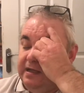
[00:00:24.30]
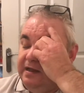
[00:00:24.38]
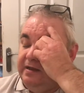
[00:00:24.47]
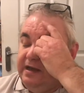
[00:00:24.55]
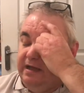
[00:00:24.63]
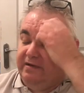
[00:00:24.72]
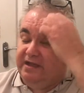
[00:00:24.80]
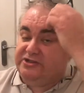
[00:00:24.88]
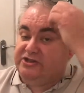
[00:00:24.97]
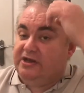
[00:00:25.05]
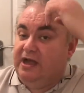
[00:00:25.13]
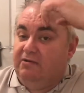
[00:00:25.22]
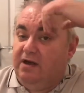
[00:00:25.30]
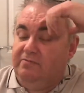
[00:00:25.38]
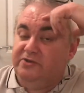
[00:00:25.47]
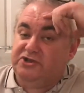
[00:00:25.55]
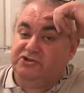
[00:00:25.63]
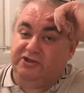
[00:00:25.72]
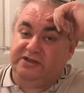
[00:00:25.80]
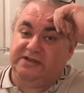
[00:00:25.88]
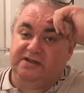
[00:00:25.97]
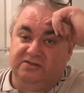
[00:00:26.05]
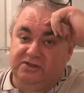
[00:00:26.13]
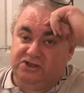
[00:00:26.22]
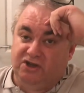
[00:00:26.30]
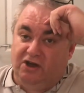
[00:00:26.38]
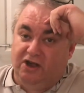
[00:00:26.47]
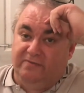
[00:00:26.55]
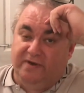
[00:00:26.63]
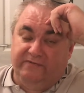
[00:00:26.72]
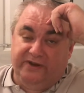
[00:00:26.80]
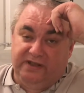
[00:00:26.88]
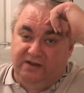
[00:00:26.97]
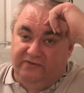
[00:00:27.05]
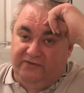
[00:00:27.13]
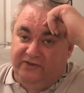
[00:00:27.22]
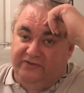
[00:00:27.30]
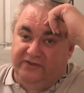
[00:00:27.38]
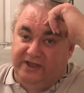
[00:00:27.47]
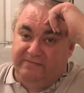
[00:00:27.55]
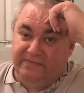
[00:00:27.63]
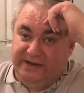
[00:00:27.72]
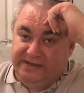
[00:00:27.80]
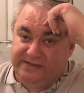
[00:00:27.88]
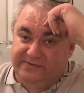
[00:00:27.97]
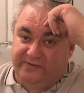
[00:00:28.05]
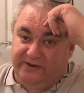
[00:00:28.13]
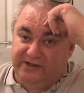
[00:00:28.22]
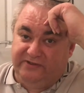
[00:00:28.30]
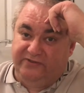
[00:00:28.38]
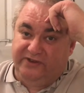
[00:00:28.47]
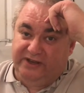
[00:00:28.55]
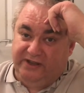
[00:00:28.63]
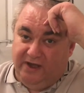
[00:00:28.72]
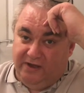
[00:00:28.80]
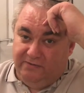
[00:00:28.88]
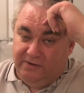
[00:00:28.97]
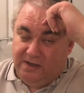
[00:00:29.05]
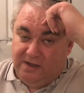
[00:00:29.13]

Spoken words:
Now, as you know, I'm restricted on time. I've only got 15 minutes for each video.